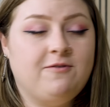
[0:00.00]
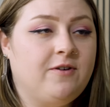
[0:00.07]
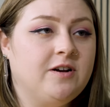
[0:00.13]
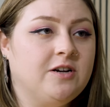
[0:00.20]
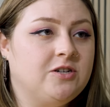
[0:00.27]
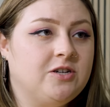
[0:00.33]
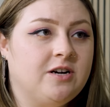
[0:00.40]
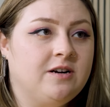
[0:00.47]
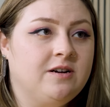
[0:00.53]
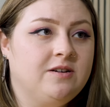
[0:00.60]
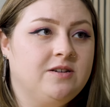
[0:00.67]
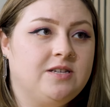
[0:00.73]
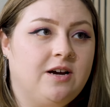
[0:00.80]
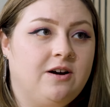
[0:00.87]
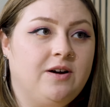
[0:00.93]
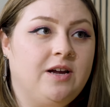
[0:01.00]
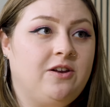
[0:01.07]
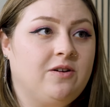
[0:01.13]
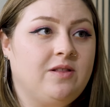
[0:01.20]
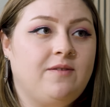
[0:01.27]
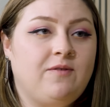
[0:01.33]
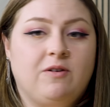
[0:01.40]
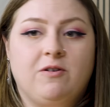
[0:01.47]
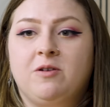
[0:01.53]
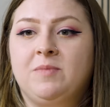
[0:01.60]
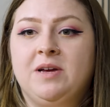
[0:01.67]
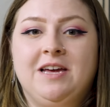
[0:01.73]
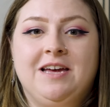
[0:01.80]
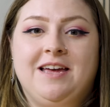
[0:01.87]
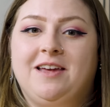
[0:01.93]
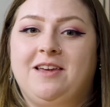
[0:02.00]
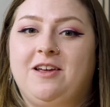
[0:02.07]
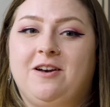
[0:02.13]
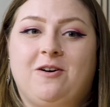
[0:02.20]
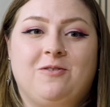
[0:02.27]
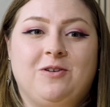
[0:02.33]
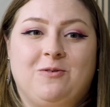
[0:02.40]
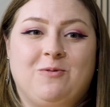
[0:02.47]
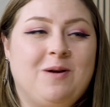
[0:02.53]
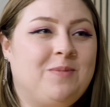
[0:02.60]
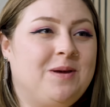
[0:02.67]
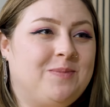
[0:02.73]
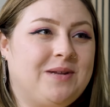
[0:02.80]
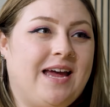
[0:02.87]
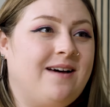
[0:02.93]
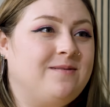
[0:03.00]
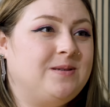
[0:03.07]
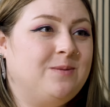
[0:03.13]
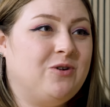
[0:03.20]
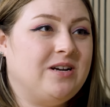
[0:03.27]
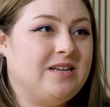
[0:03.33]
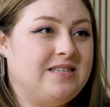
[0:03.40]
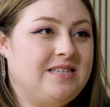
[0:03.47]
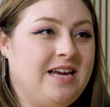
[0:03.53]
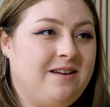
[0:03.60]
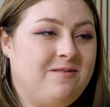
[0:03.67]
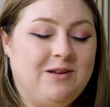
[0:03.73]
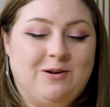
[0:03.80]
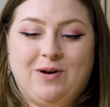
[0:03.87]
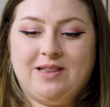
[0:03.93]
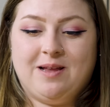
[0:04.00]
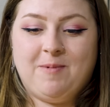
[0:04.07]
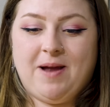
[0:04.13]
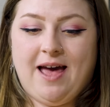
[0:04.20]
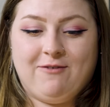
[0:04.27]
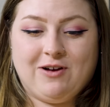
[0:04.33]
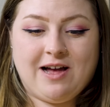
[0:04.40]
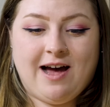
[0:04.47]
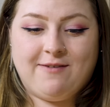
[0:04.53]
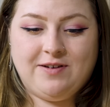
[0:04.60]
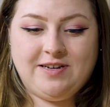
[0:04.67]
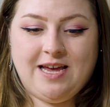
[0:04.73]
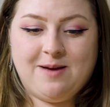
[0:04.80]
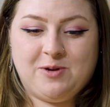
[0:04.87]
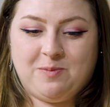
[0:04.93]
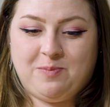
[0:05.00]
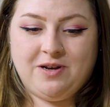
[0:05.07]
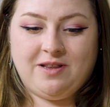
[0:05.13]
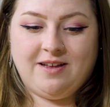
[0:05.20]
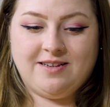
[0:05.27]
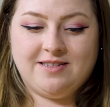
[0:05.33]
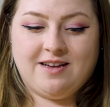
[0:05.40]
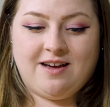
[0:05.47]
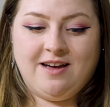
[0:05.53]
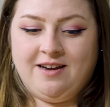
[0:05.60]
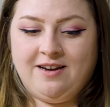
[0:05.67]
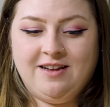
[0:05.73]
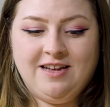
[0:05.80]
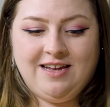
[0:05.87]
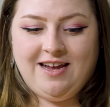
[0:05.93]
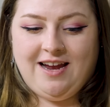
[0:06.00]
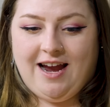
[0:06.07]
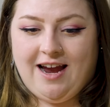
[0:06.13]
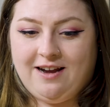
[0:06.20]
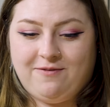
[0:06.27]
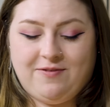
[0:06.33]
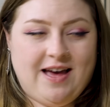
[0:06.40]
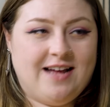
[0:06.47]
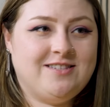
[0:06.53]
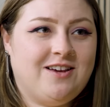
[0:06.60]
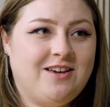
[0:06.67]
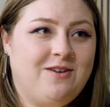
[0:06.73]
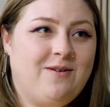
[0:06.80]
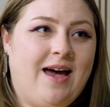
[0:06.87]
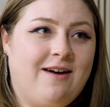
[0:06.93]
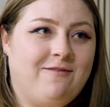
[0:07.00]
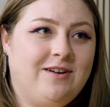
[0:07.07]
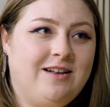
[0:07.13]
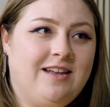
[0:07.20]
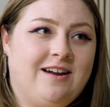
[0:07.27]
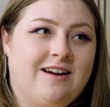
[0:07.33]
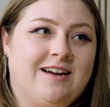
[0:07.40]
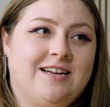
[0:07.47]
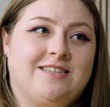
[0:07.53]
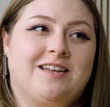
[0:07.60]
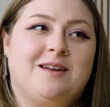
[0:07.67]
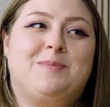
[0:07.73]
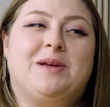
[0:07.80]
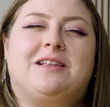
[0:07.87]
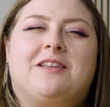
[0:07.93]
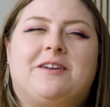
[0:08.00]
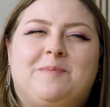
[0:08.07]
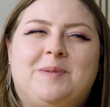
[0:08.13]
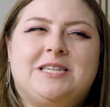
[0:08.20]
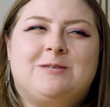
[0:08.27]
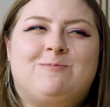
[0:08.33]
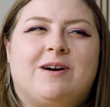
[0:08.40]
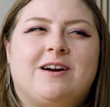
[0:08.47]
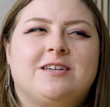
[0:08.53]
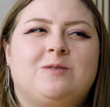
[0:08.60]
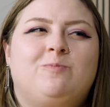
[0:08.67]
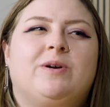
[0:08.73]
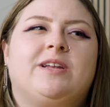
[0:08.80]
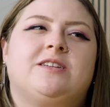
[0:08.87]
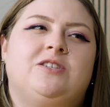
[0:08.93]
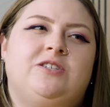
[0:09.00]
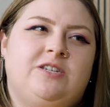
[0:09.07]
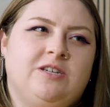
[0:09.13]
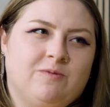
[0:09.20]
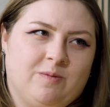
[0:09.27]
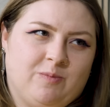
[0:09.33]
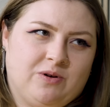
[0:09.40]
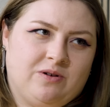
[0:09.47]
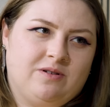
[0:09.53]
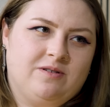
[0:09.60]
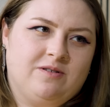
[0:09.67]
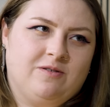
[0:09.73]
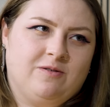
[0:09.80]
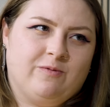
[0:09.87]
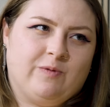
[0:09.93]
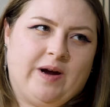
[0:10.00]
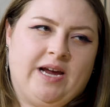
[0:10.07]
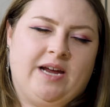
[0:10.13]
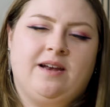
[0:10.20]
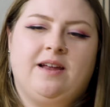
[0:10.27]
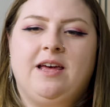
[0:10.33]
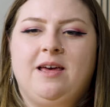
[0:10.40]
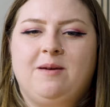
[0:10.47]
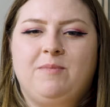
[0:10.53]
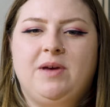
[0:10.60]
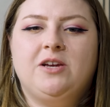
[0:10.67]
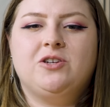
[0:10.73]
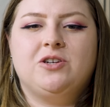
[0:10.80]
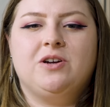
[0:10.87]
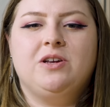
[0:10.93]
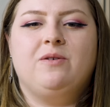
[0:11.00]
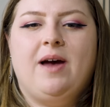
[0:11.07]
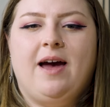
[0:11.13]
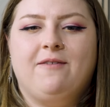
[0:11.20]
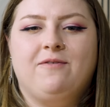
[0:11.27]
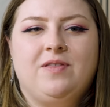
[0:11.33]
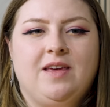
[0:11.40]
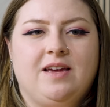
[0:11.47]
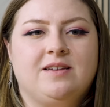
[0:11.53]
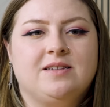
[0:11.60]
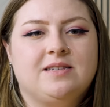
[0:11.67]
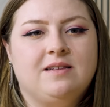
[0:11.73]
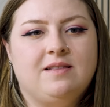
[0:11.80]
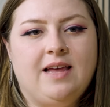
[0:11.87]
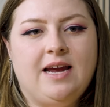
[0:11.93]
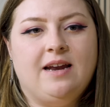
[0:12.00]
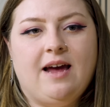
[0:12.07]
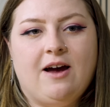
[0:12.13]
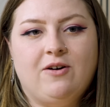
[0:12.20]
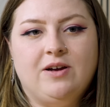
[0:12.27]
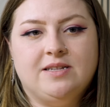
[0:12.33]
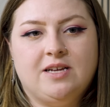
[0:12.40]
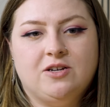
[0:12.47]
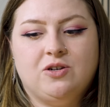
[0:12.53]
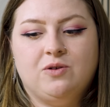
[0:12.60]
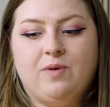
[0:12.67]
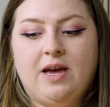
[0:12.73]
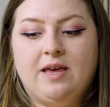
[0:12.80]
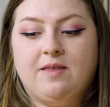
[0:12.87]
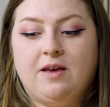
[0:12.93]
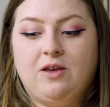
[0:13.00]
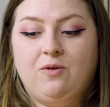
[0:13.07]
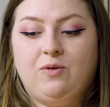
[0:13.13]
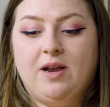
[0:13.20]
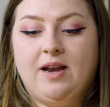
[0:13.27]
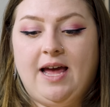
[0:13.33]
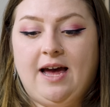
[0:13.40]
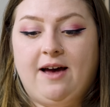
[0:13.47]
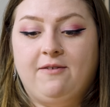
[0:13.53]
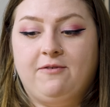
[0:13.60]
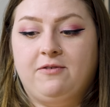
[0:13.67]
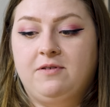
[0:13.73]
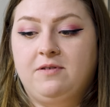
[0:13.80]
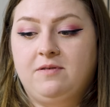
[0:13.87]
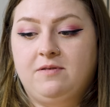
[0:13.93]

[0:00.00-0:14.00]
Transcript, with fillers: furniture. So, in your living room, you know, you want people to have somewhere to sit, you want them to have a coffee table to put things on, and if that's all you have in there, it's going to be a little bit sparse, but it's doable, okay. right? Make sure you have things laid out in such a way that you can have